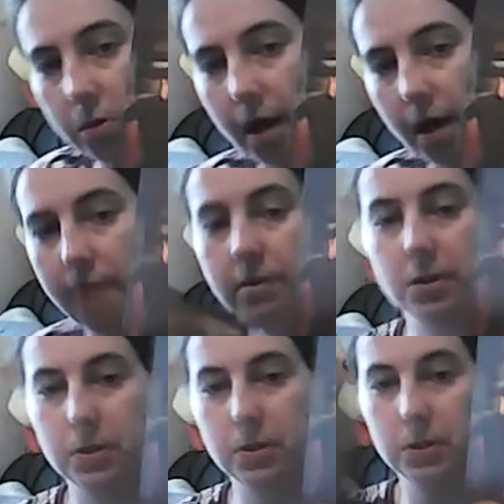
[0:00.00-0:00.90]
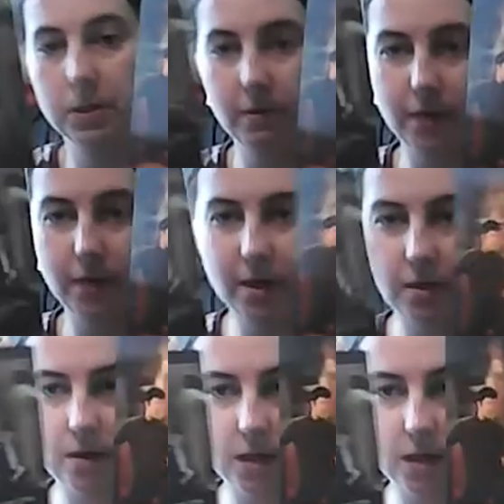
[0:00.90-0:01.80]
characters that are
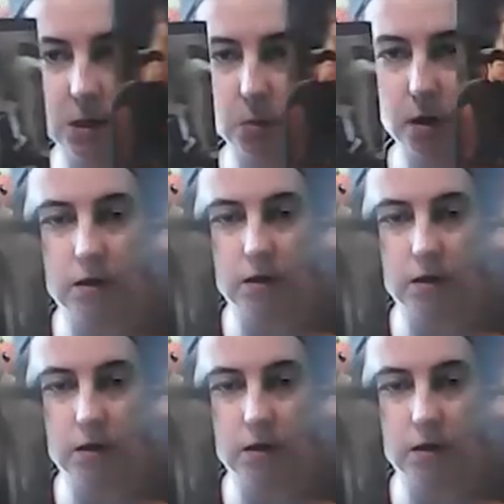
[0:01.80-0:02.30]
in this one,